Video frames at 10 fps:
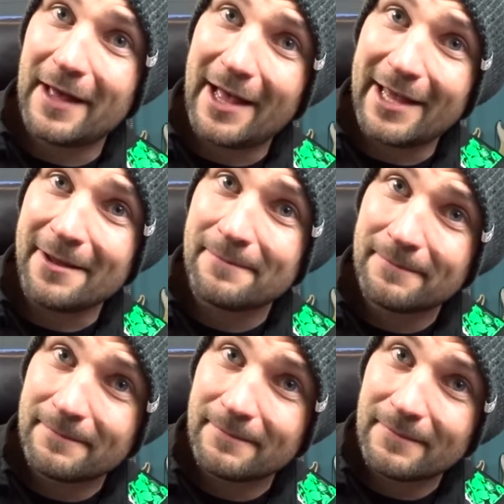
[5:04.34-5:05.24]
high E,
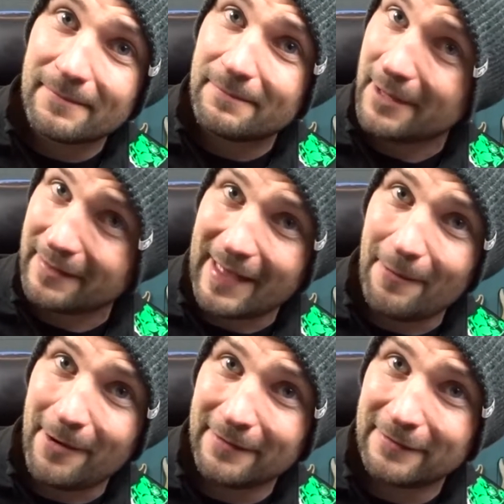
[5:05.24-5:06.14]
pick
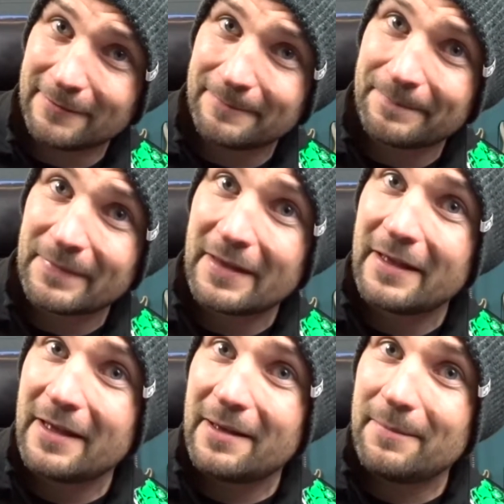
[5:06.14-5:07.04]
that once,
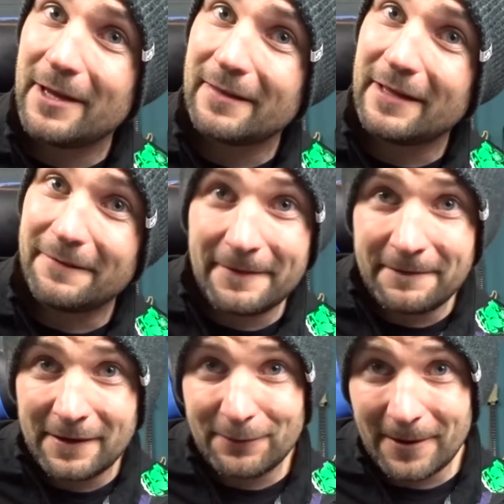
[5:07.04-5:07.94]
pick the
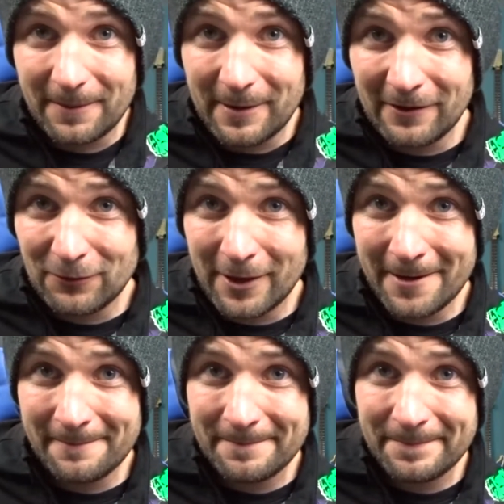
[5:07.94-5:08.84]
15th fret on the B string,